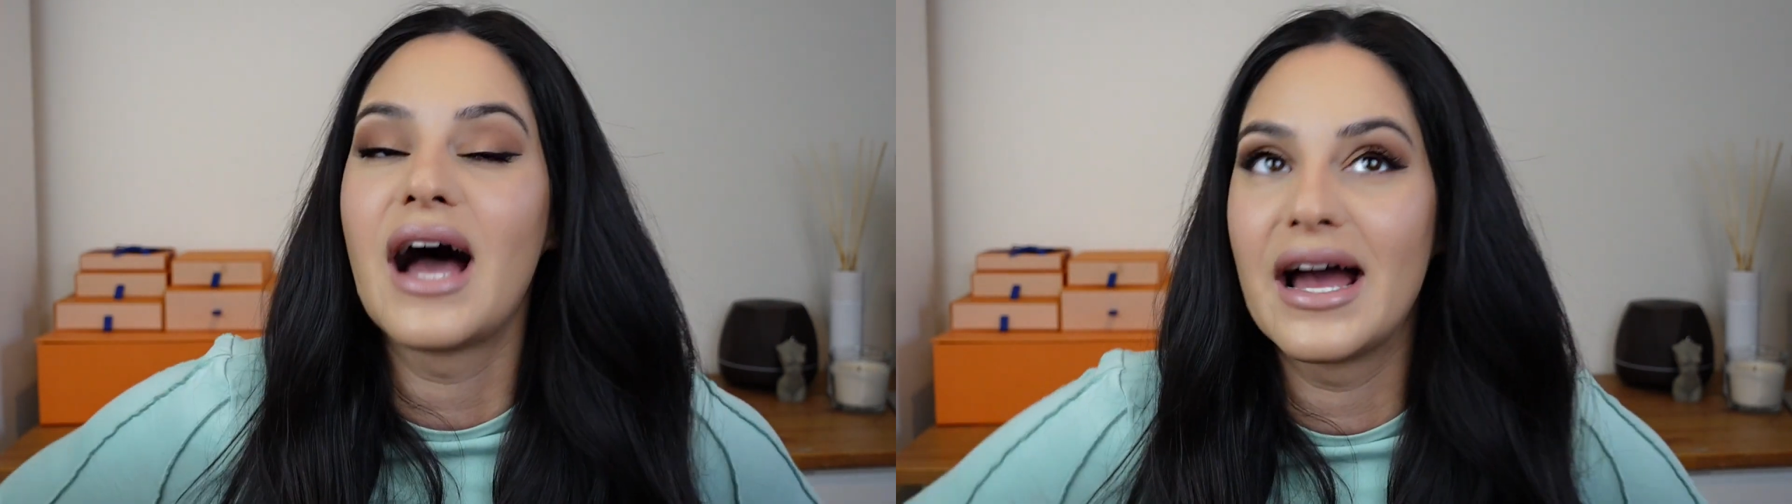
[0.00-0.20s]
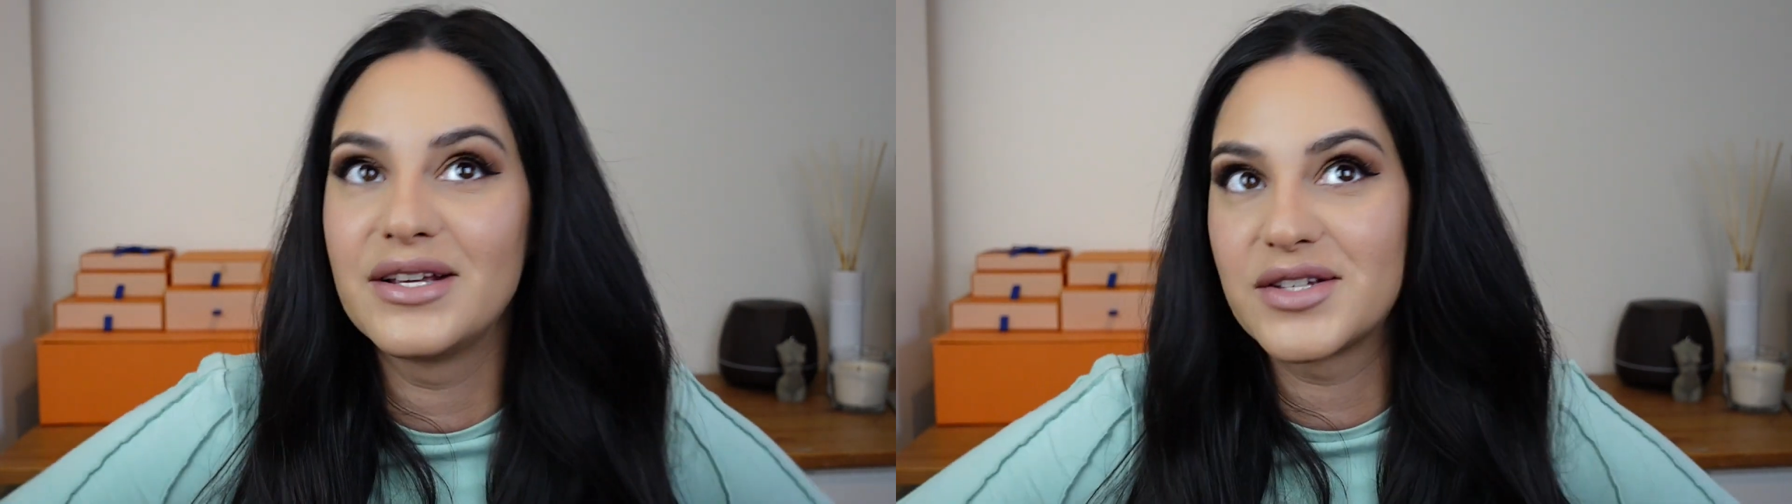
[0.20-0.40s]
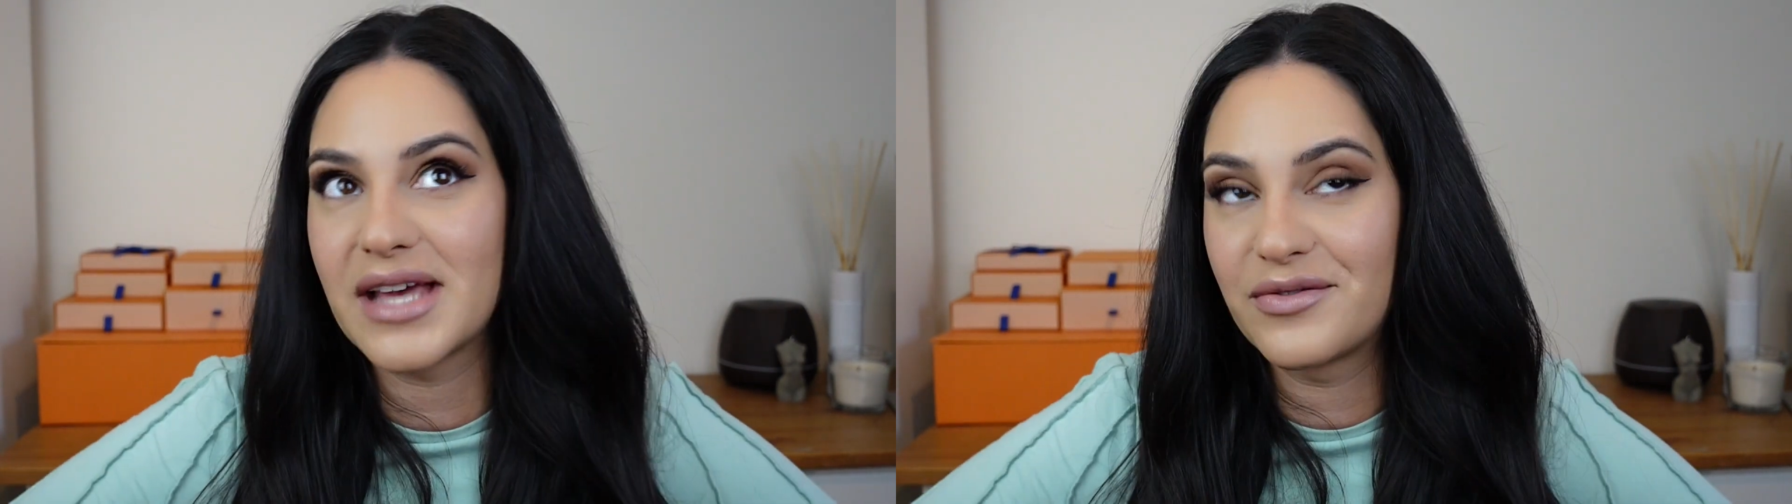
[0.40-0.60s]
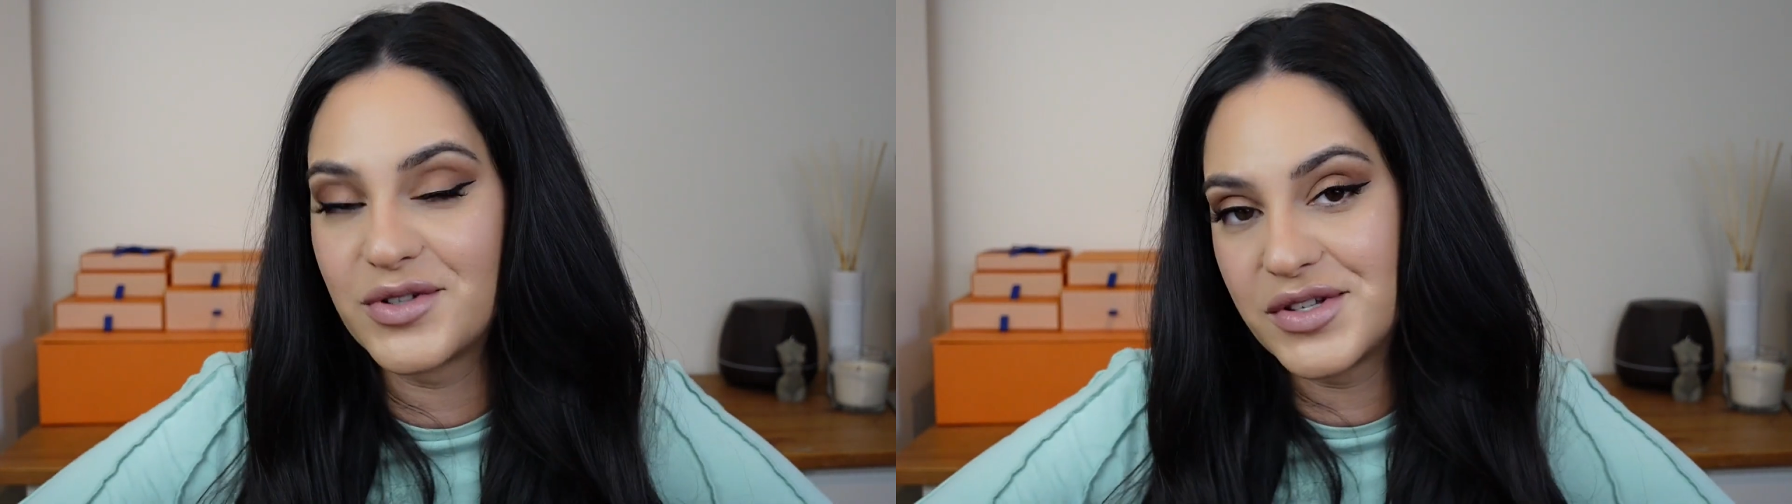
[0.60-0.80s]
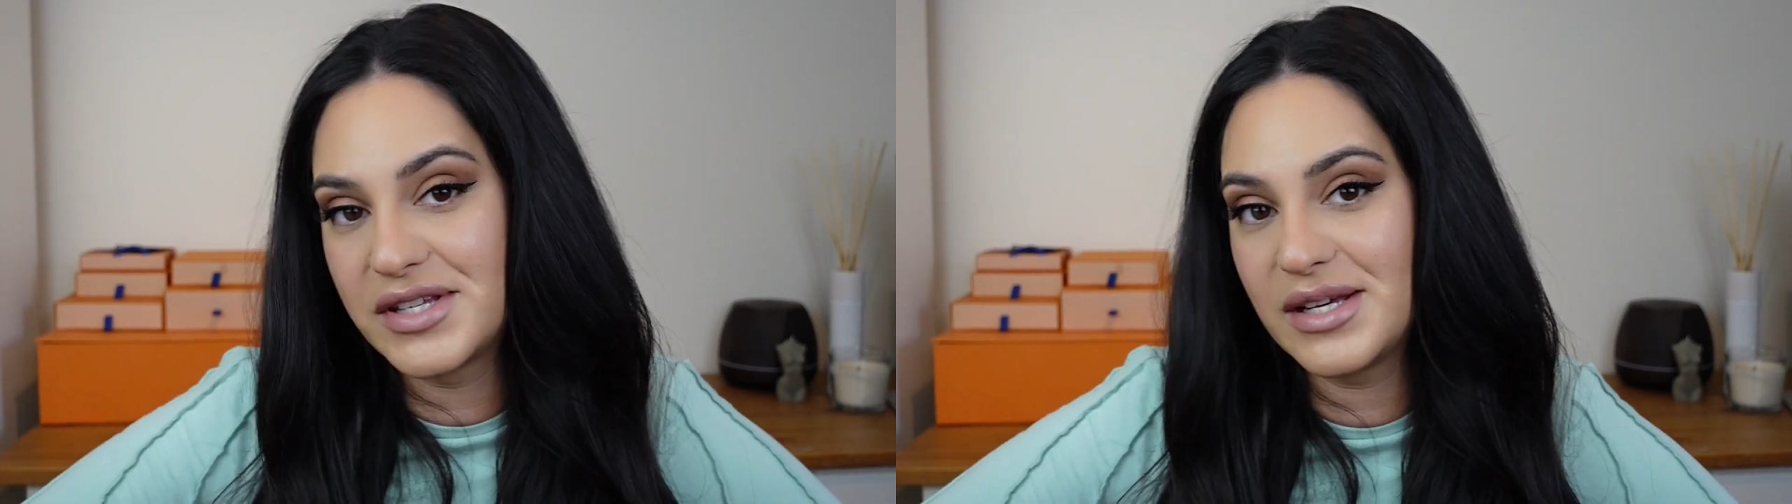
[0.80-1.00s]
I just have
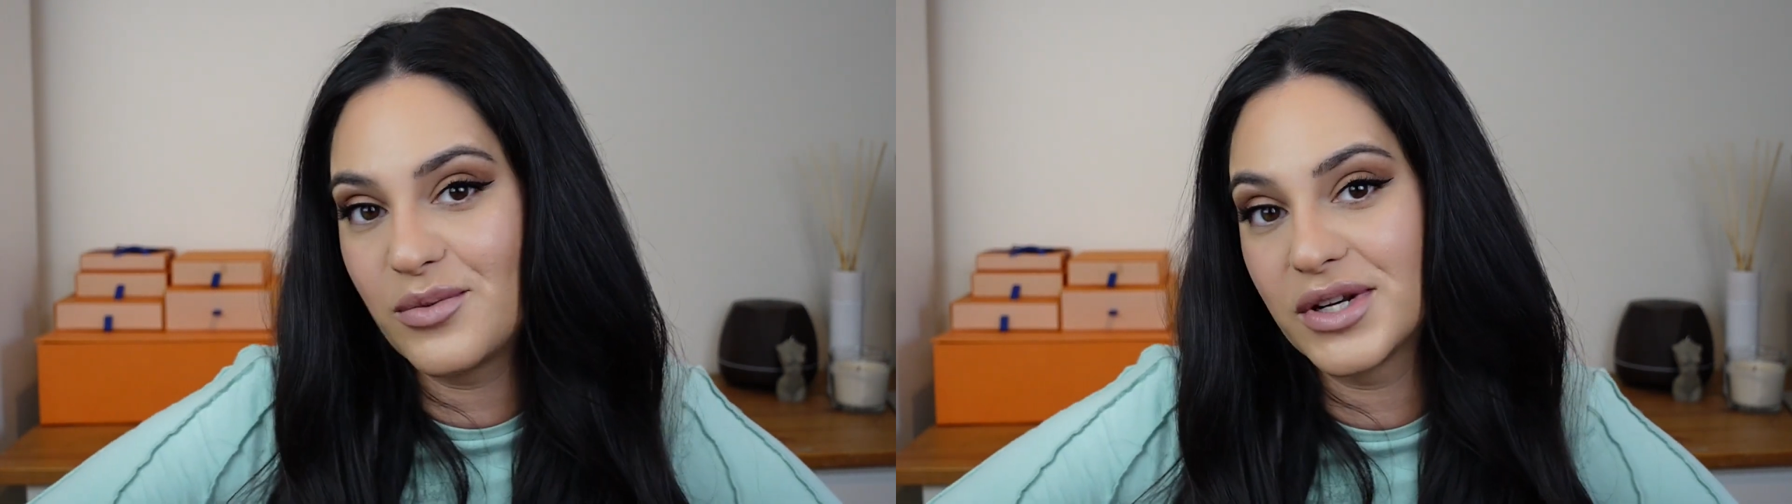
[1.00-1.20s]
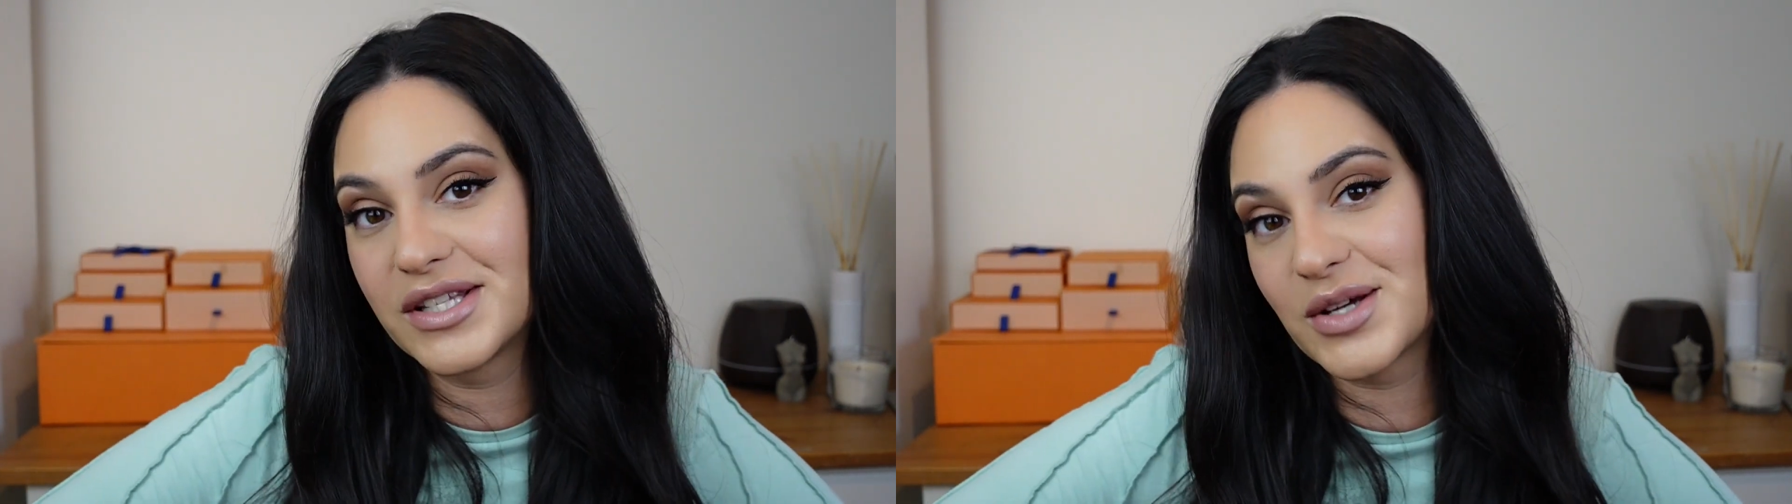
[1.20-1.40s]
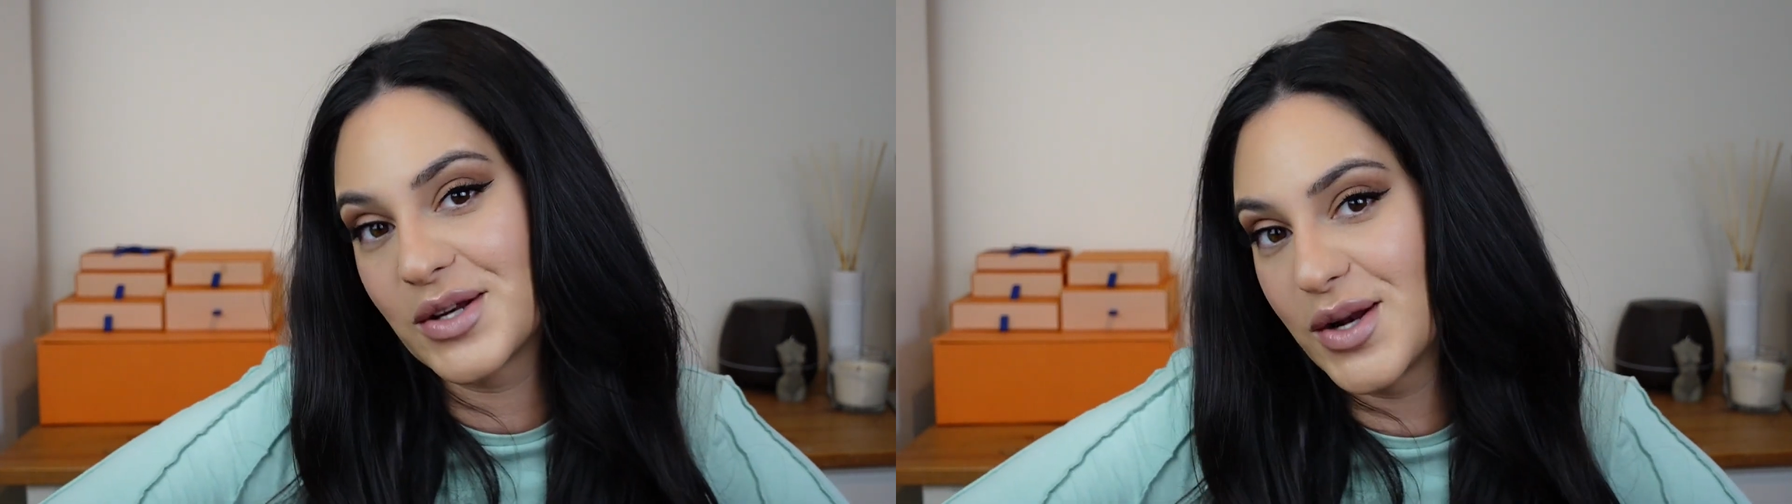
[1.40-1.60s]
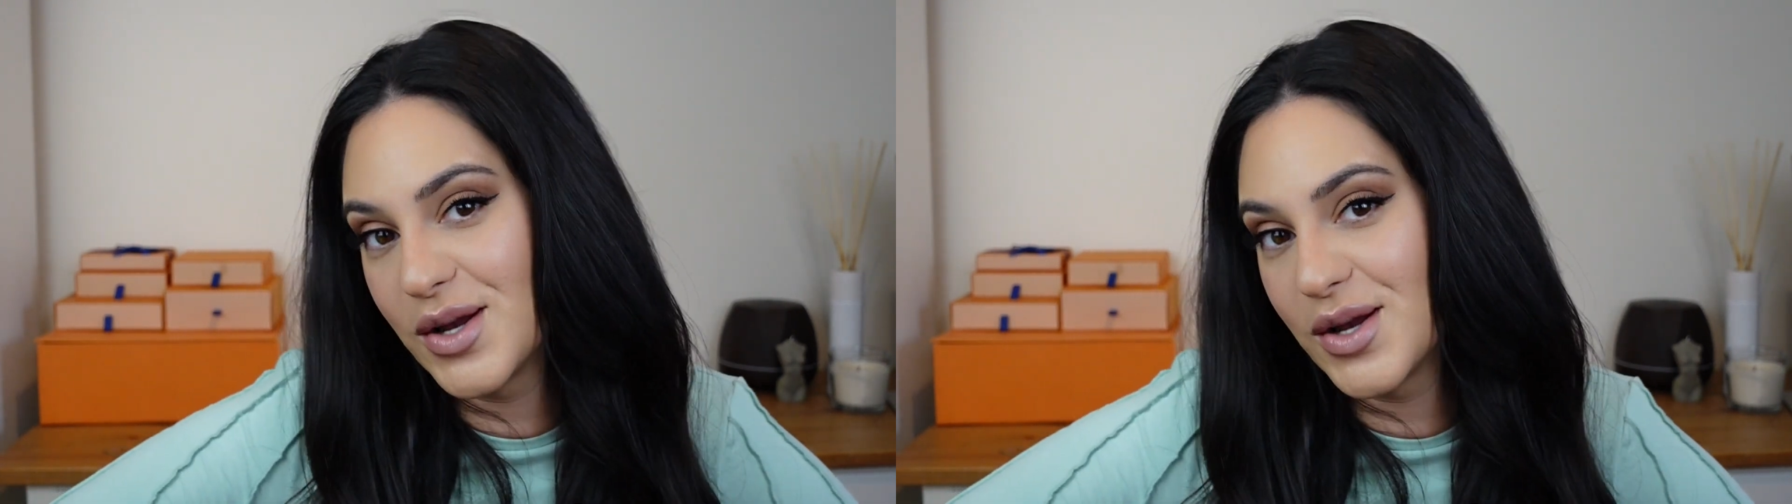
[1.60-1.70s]
to see what it's gonna